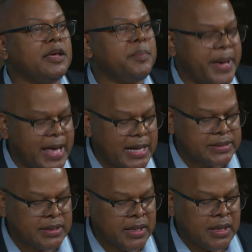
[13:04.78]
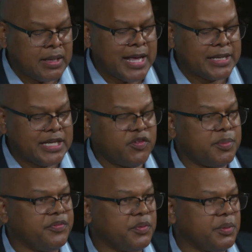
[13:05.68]
impact like never
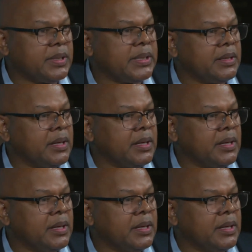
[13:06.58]
before.